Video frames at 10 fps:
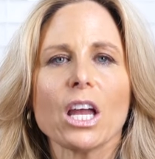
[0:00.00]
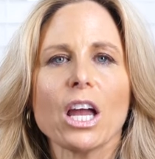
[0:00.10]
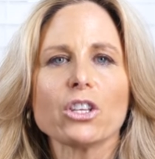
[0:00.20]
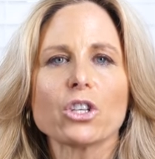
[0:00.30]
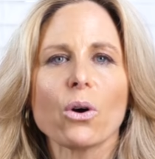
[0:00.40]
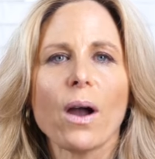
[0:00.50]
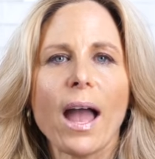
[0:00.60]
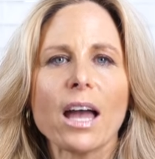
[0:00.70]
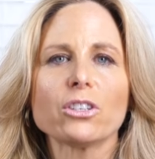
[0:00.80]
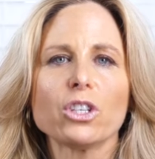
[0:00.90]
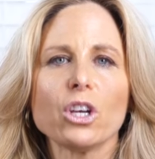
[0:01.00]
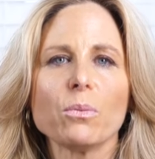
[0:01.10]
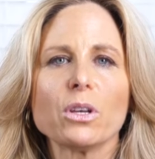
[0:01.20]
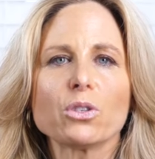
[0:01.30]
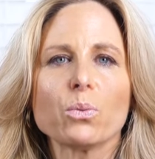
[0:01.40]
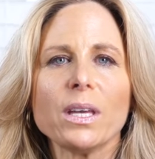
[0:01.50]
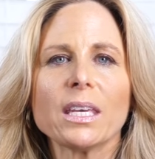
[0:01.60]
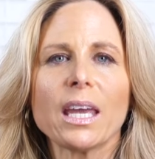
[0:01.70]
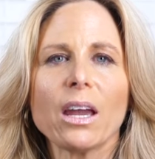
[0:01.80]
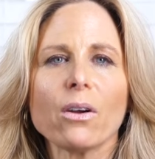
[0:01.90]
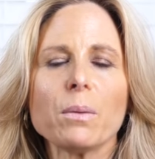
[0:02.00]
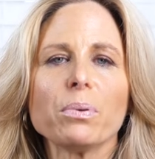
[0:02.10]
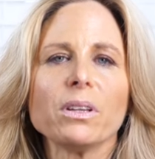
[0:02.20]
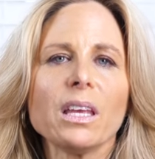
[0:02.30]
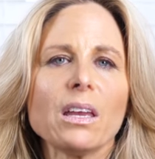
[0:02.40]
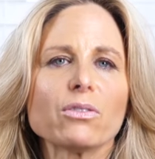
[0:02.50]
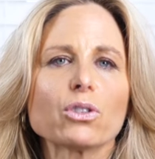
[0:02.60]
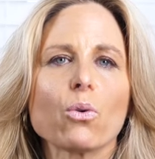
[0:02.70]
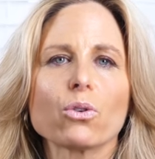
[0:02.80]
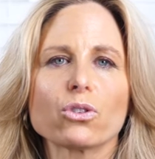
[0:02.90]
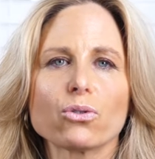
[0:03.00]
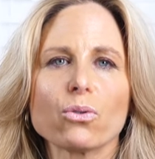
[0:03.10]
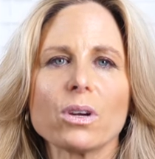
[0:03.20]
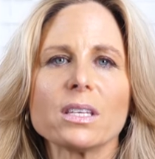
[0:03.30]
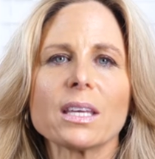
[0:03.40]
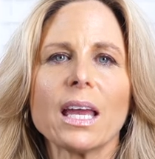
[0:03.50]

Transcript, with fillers: And so as humans, we carry beliefs or stories.